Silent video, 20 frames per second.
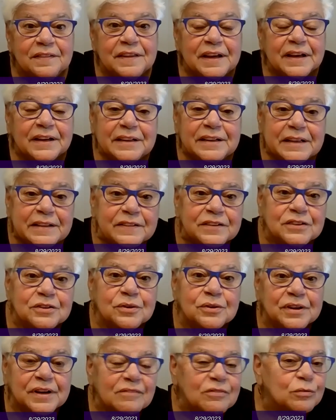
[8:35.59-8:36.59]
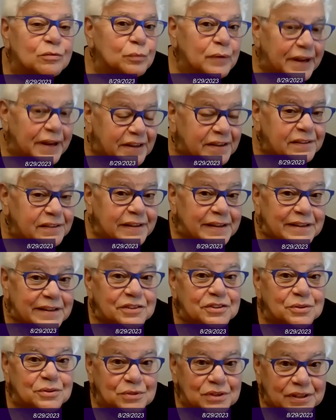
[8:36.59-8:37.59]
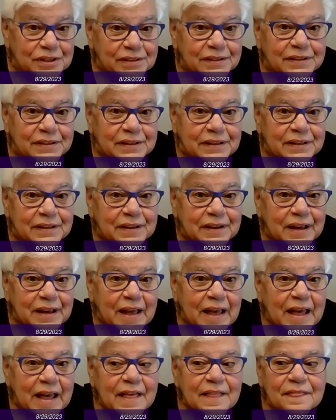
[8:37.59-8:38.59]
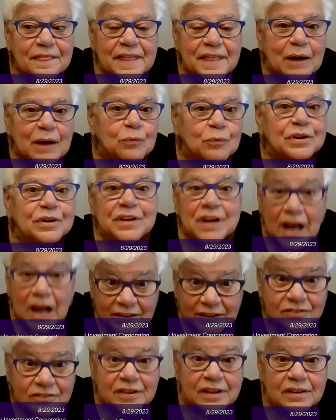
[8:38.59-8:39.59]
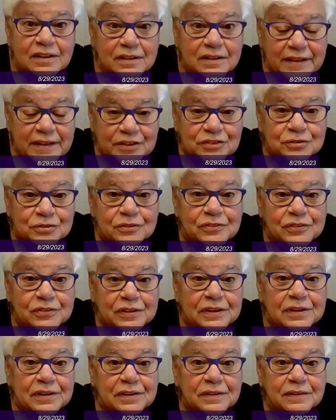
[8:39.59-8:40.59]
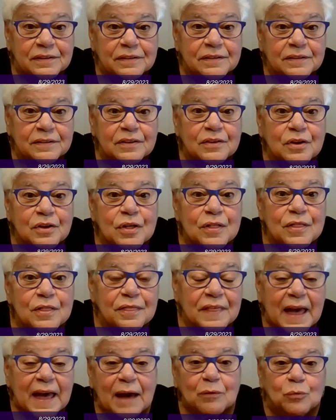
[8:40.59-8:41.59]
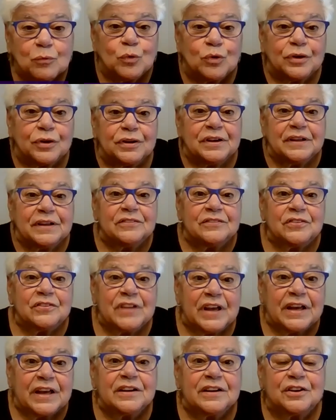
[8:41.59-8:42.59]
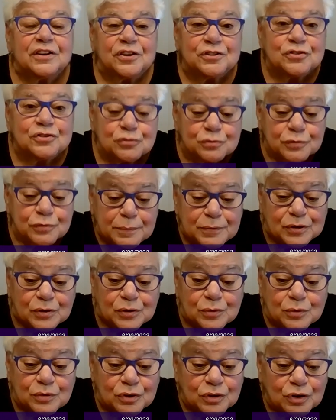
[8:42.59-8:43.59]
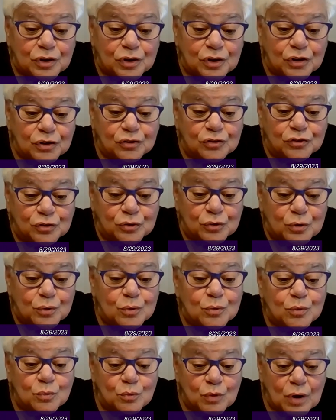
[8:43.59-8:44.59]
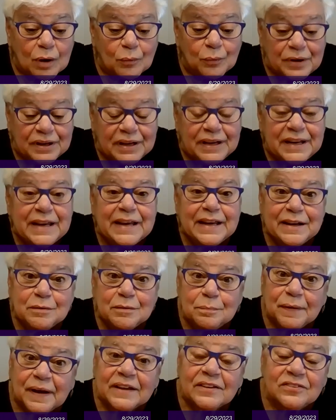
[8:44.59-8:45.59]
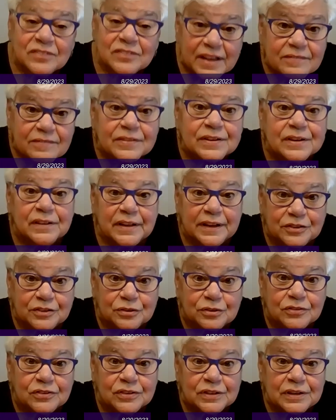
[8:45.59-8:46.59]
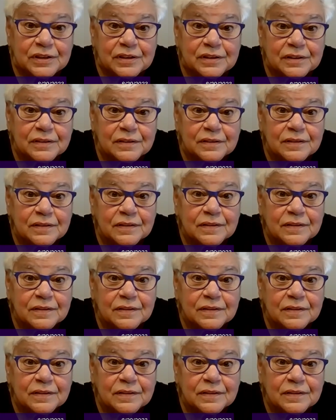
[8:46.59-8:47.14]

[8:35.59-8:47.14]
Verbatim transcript: The idea that you could have a regulated utility that would not sell electricity, that would instead contribute to what we need by saving electricity.